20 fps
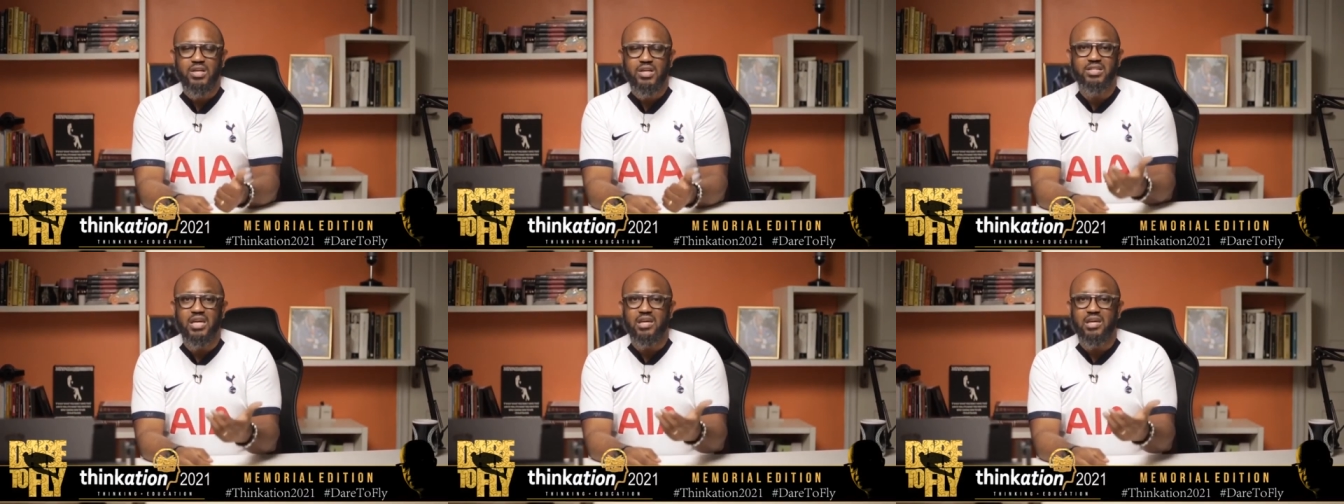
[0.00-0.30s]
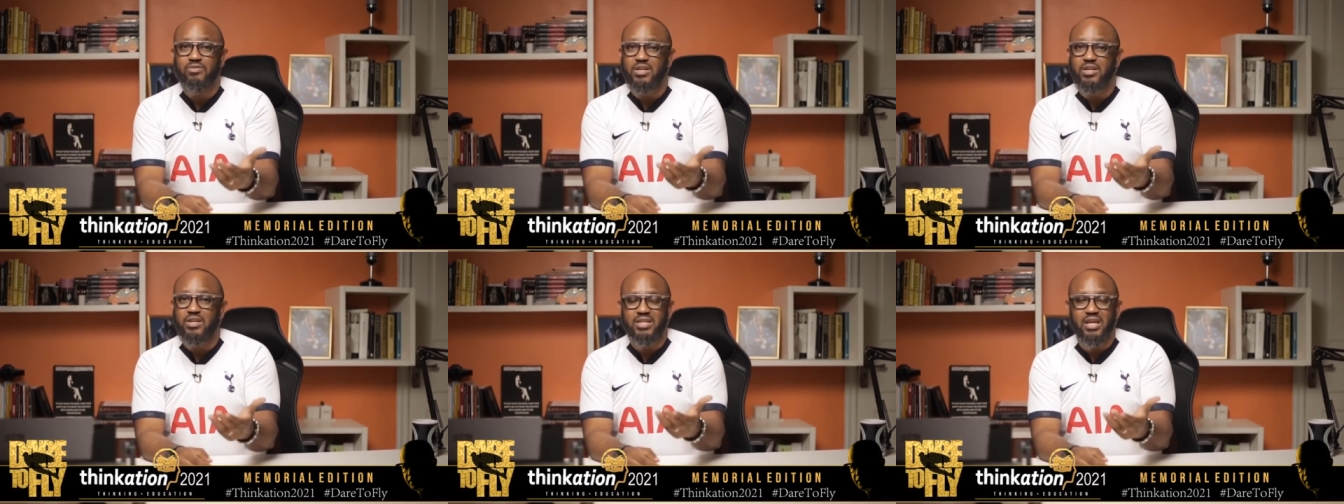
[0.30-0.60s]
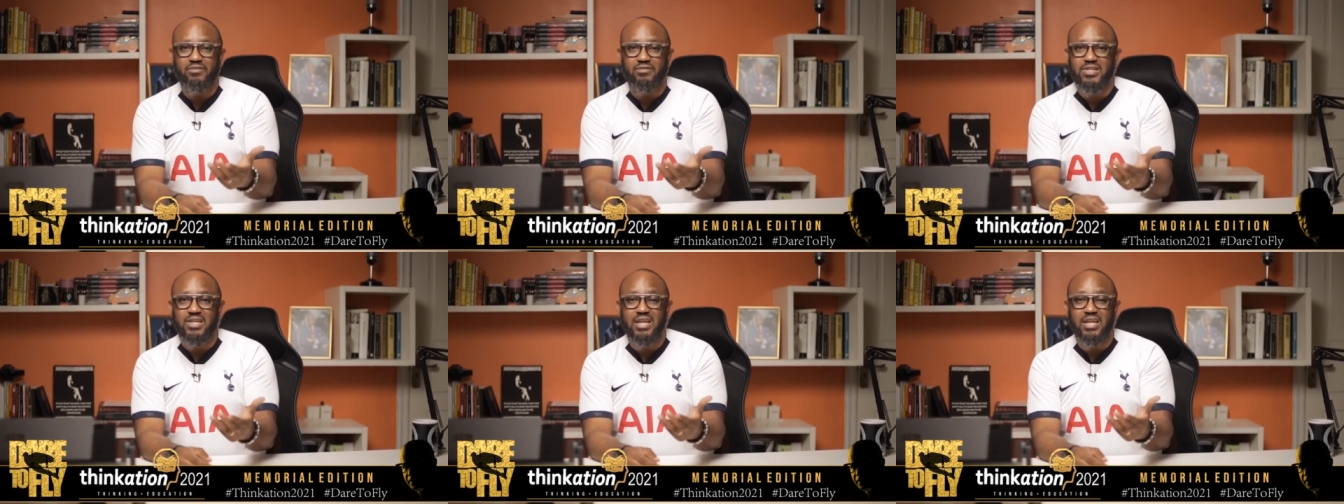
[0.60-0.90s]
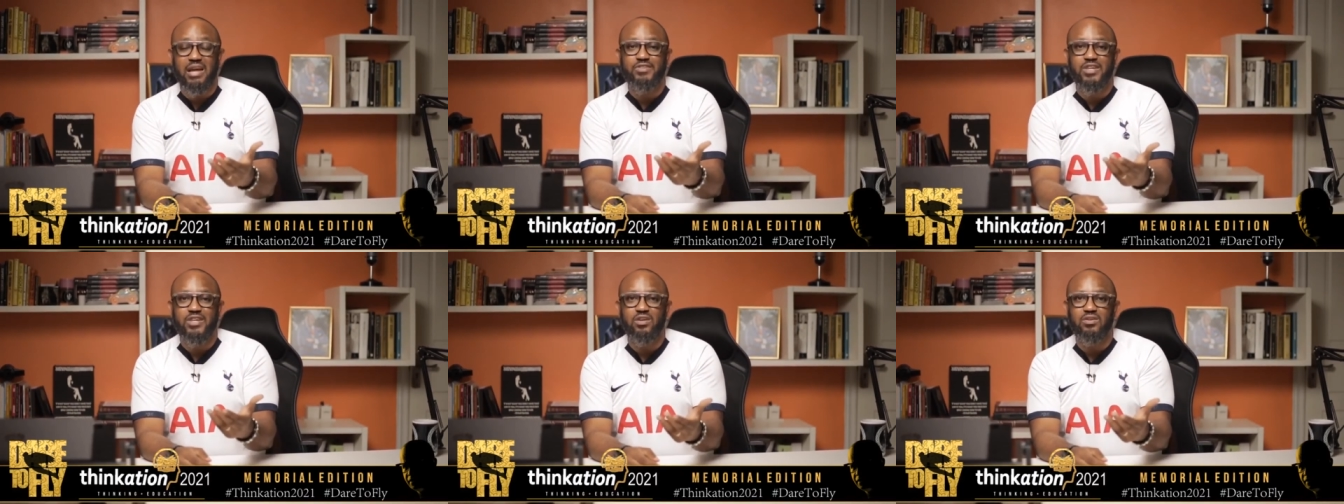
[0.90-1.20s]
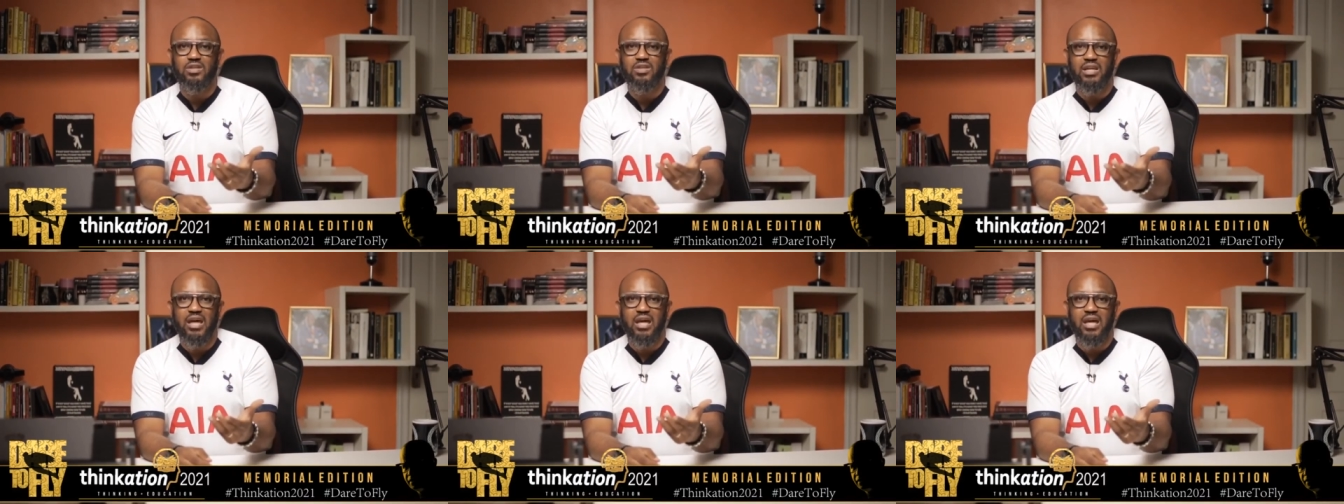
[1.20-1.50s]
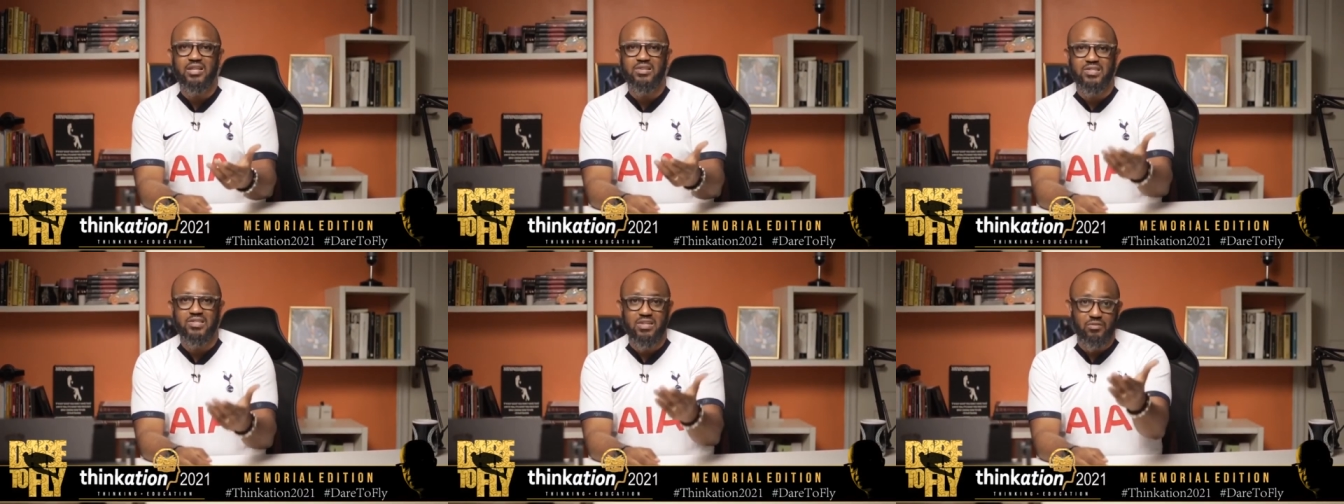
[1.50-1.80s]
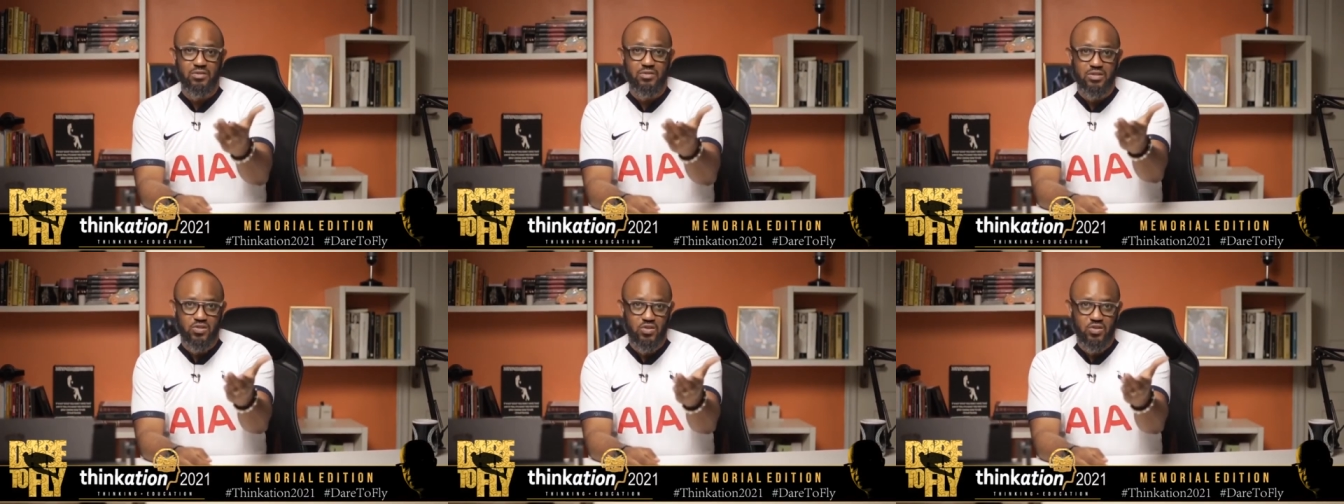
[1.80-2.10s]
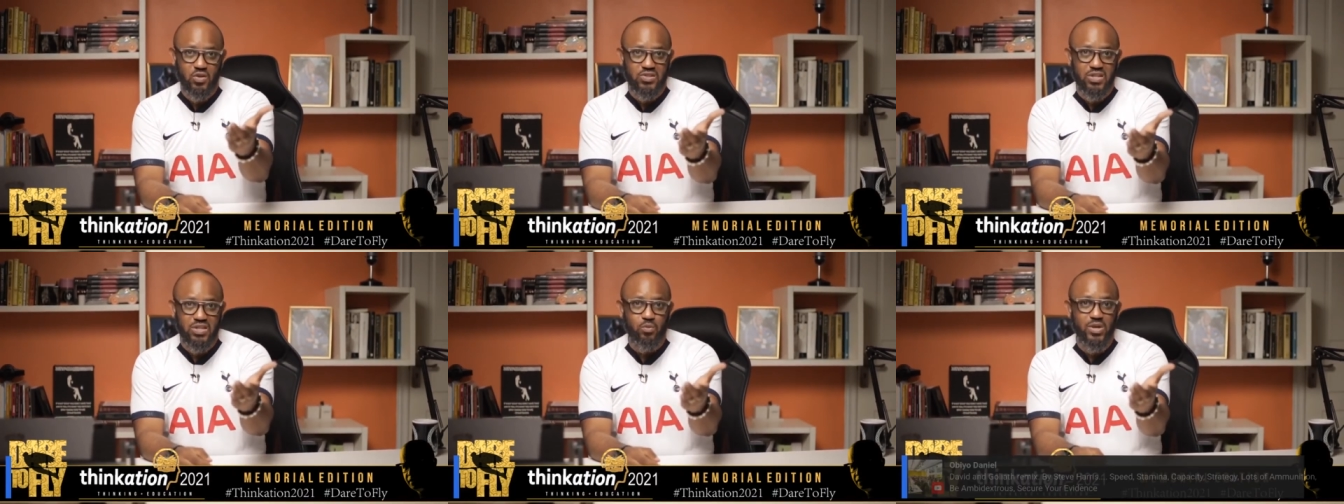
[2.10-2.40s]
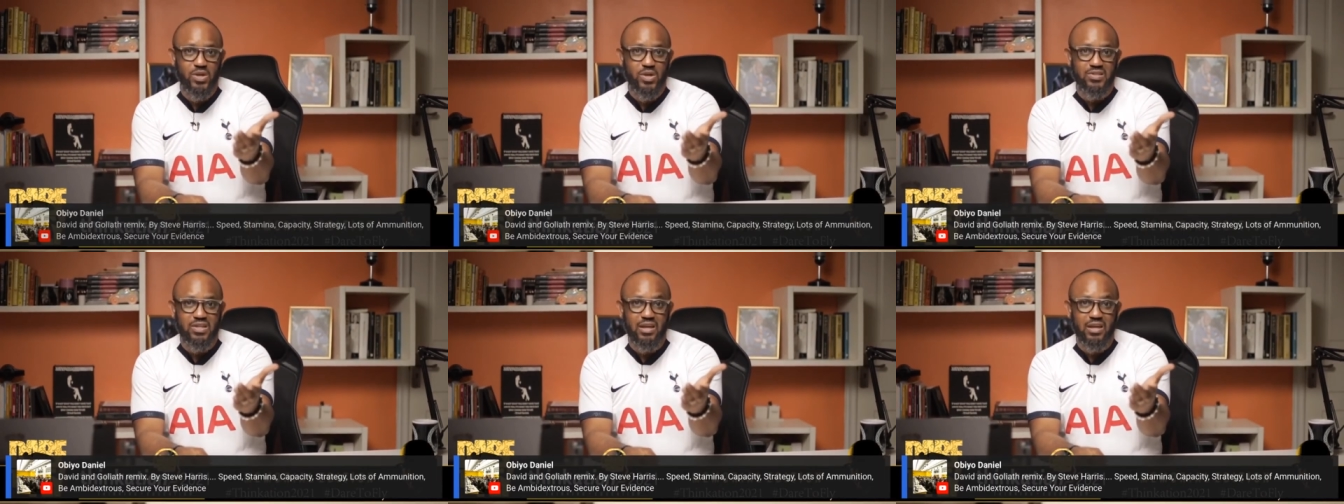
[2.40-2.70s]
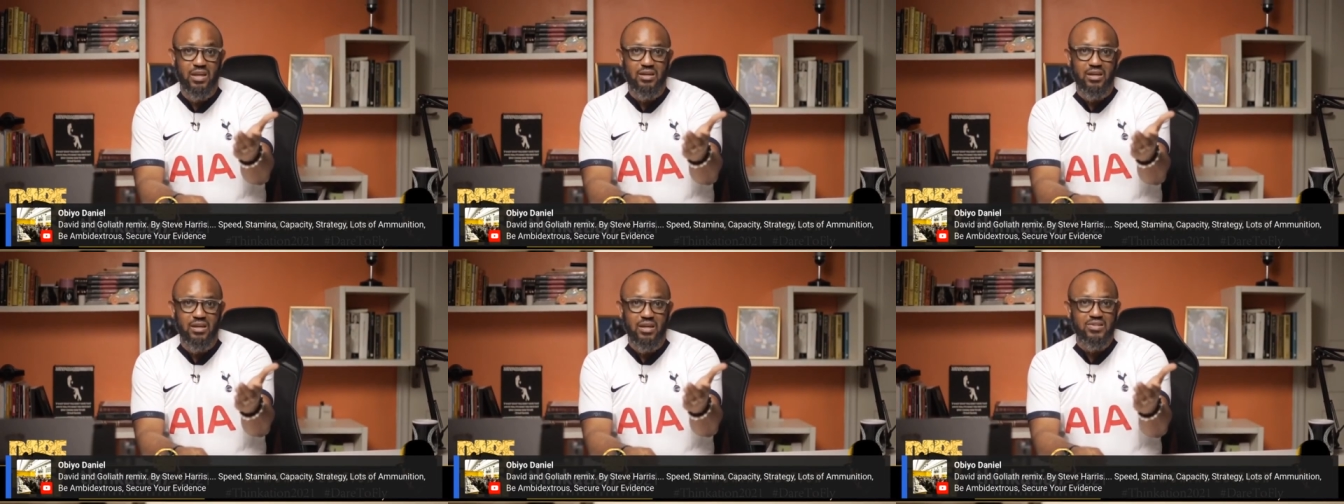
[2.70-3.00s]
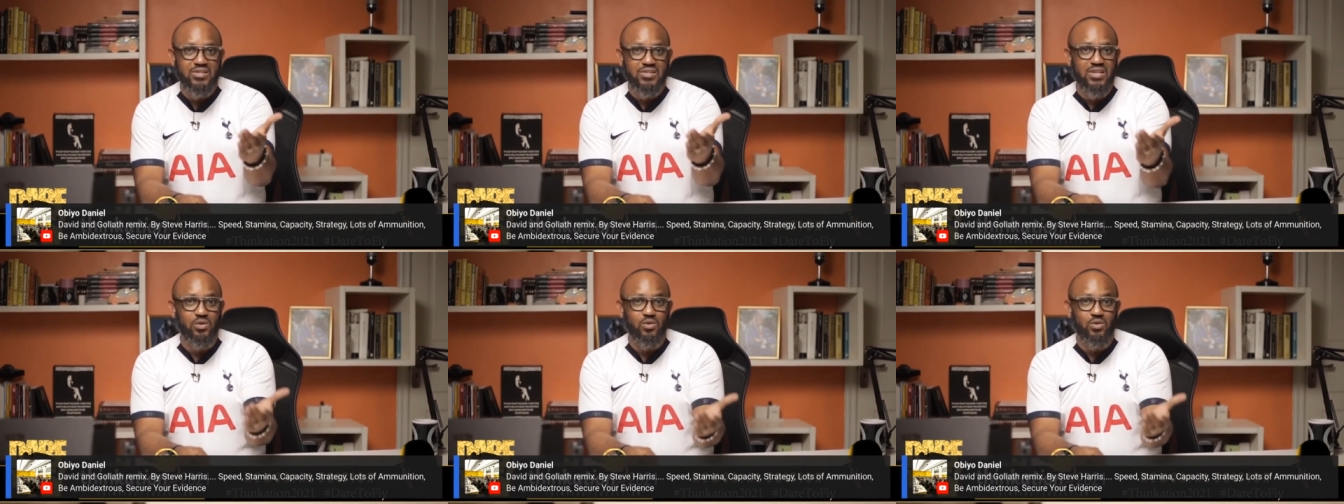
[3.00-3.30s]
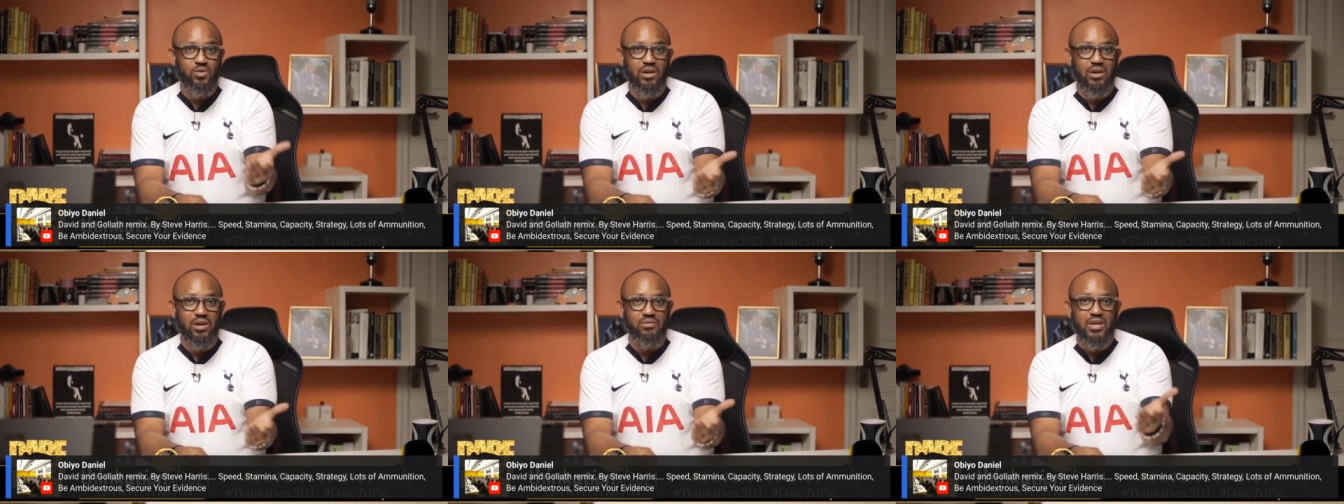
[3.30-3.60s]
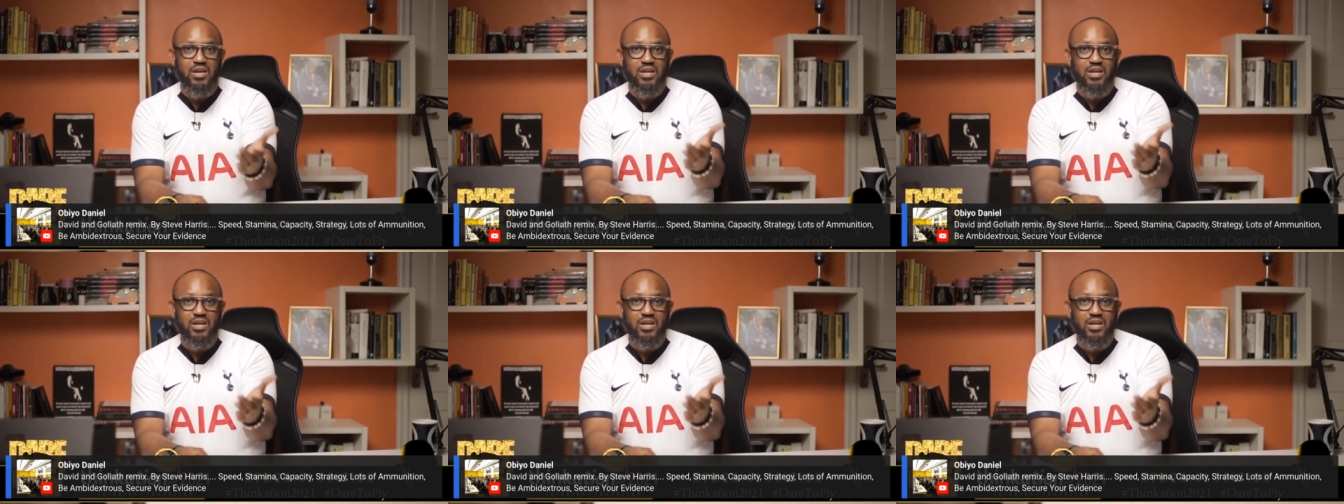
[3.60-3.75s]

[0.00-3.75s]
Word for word: David said, I've killed a lion. Saul said, Where's the head? He said, I don't have.